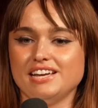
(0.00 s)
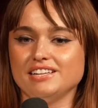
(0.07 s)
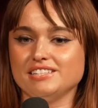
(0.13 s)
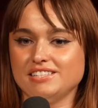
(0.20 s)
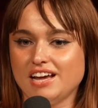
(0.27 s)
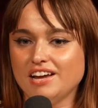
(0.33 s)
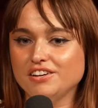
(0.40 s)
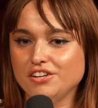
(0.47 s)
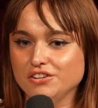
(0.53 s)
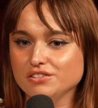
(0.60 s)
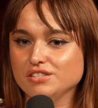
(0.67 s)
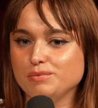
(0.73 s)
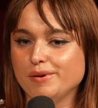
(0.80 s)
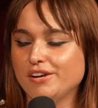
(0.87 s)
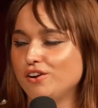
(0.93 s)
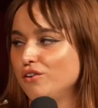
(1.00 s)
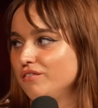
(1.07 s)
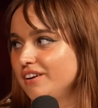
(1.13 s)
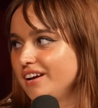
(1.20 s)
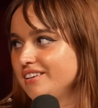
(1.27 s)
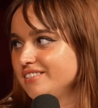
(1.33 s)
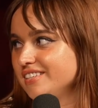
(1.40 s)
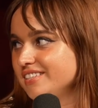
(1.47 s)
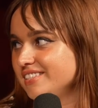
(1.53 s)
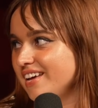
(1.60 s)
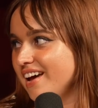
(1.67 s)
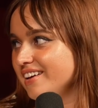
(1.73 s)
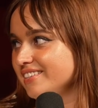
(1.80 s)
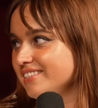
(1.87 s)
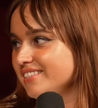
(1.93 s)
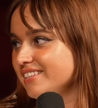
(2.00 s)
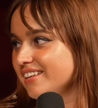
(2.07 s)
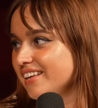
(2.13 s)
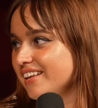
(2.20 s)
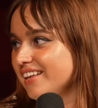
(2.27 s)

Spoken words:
takes 10 years to be an overnight success.